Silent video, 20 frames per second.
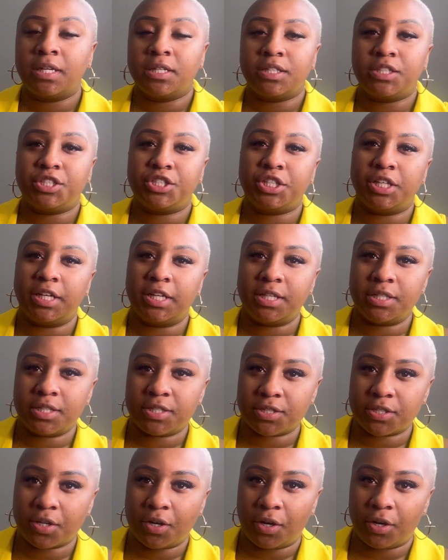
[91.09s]
jean
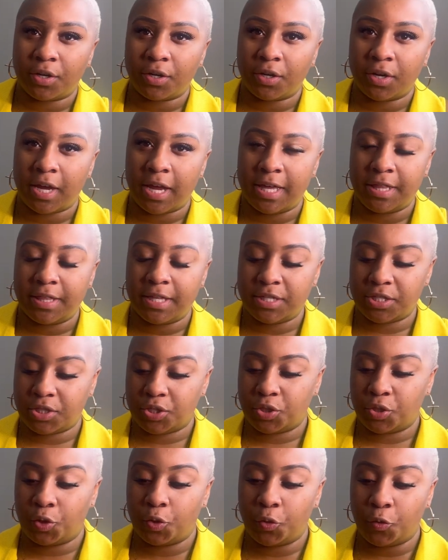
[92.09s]
skirt and this
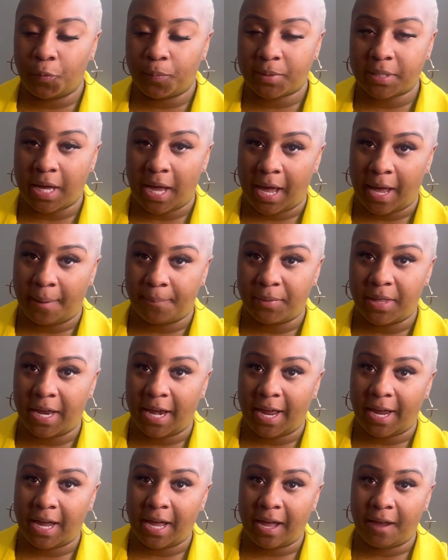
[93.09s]
tube top that
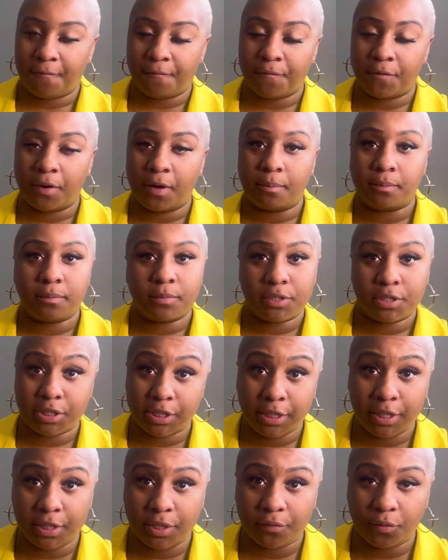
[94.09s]
I got from
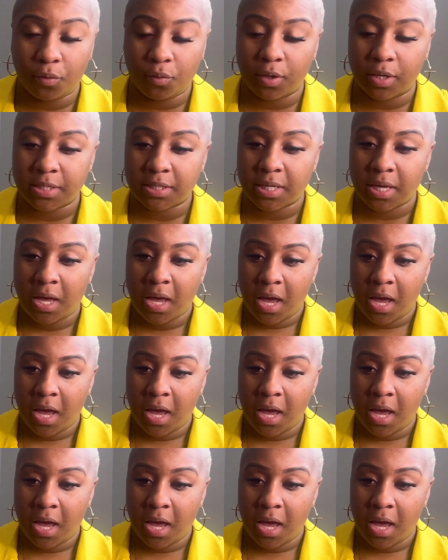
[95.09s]
Shein, of course.